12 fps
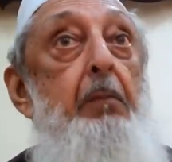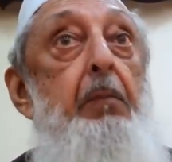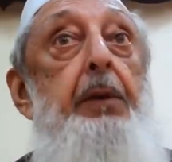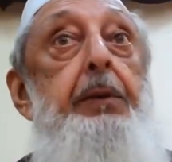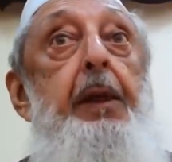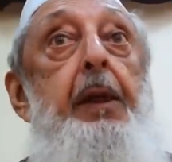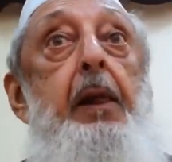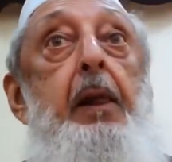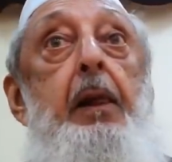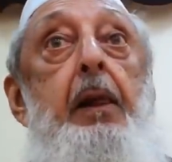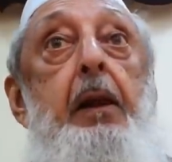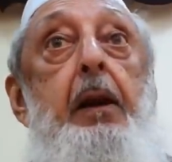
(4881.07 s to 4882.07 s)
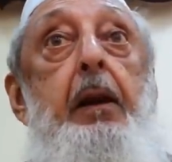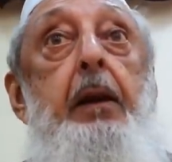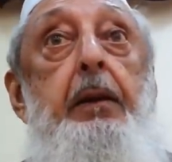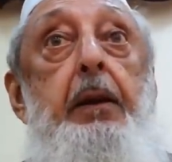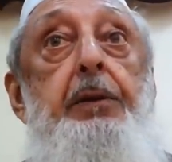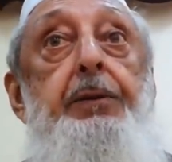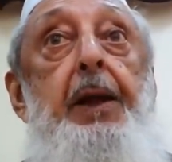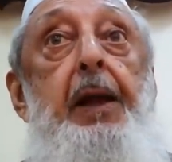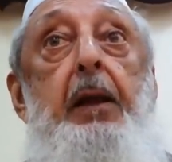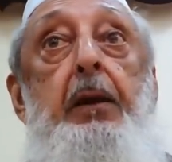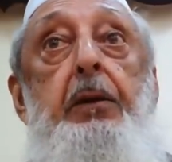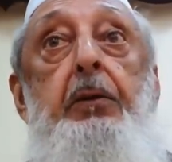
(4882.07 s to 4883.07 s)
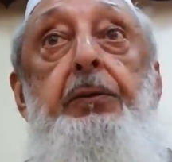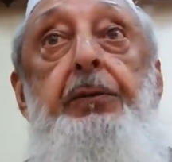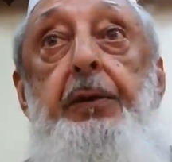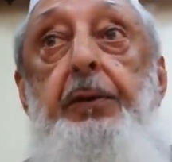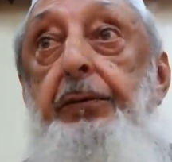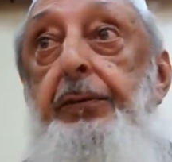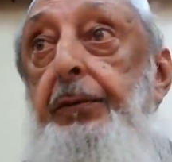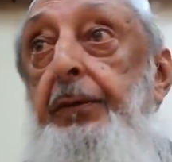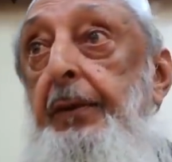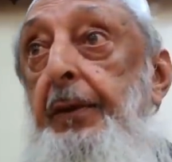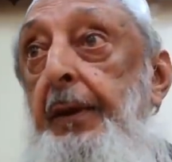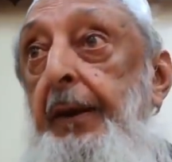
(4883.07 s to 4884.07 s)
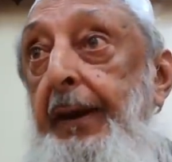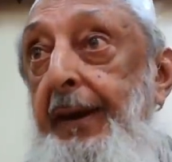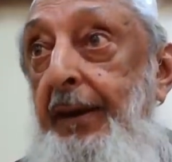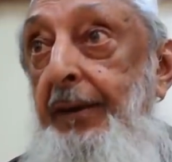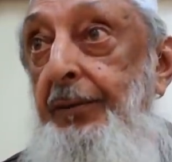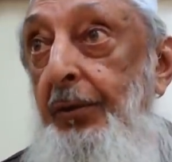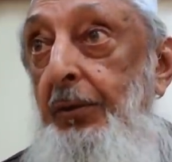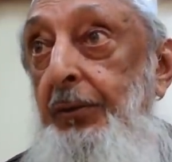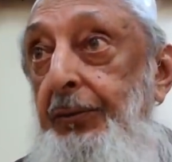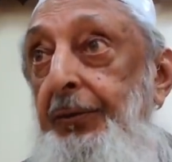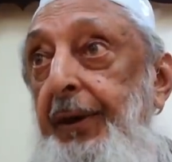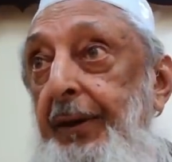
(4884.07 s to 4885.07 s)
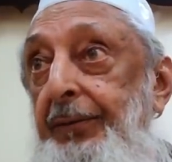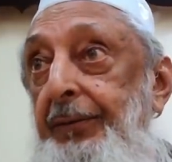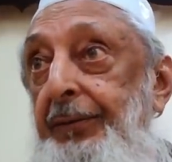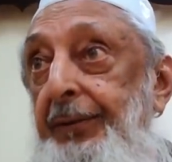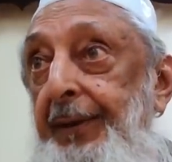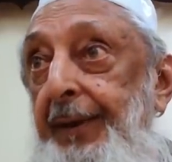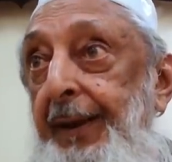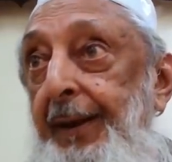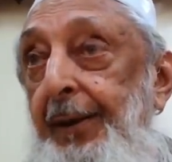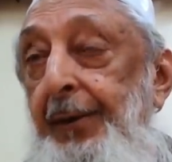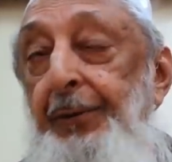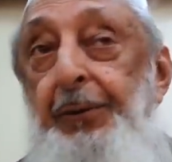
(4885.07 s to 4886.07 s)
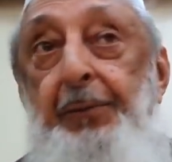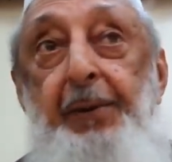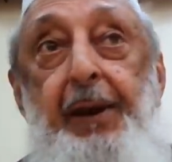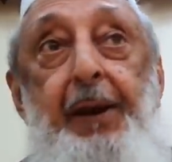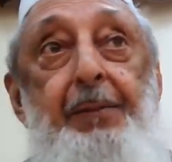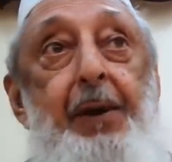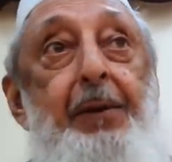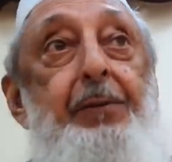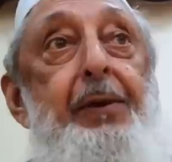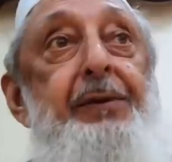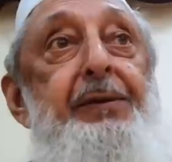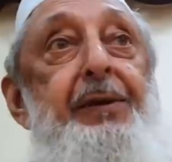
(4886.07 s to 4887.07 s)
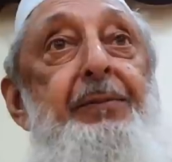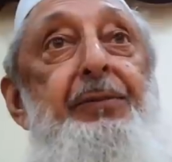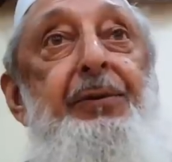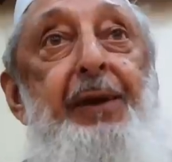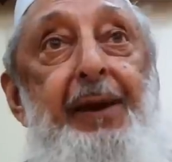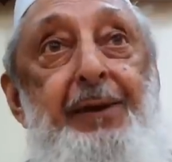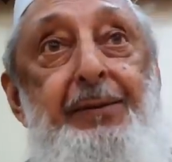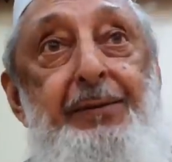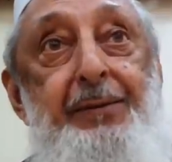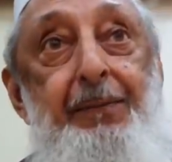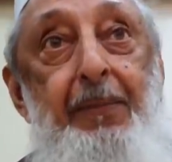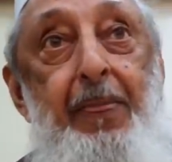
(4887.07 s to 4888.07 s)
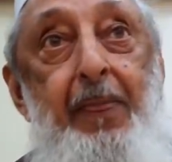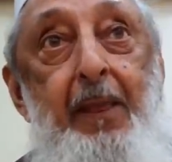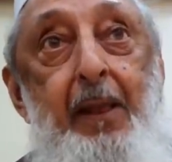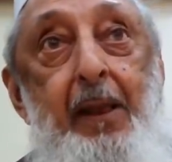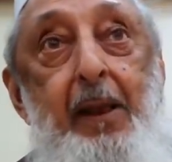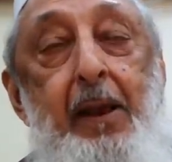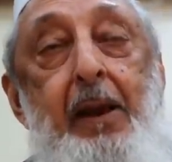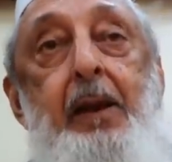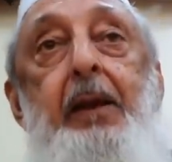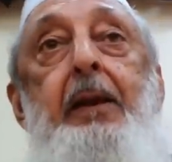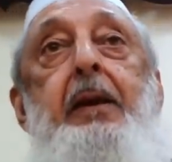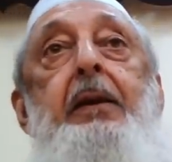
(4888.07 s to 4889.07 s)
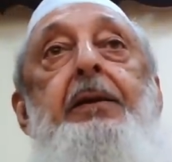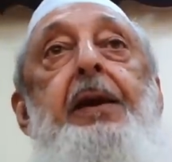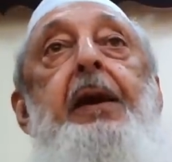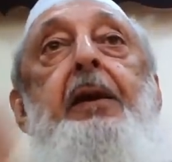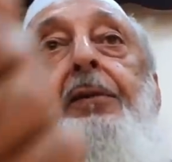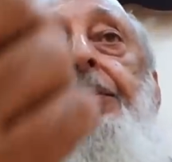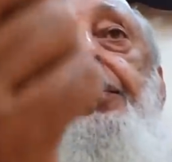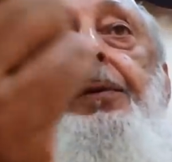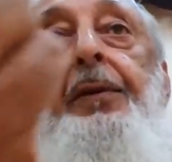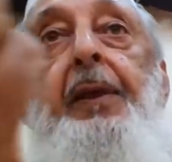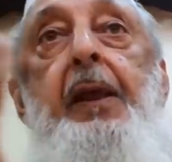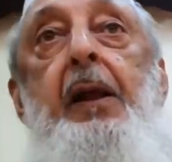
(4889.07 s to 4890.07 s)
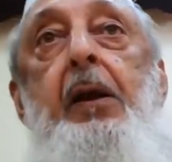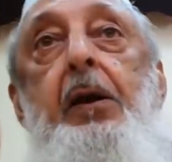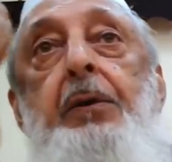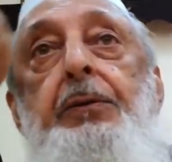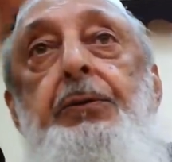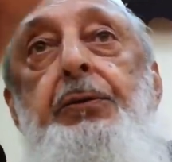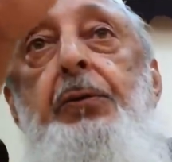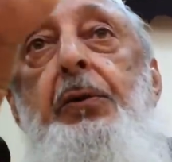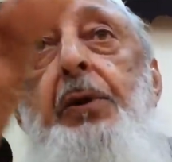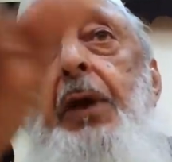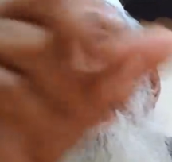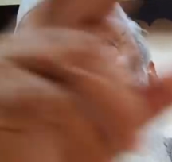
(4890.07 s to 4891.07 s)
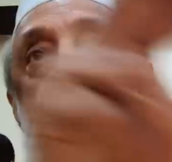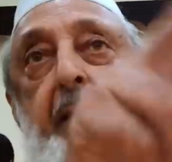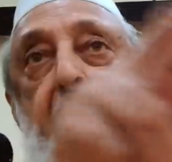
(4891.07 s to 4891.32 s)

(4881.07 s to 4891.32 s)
But Dajjal uses his own tricks to bring about regime change. He takes control of a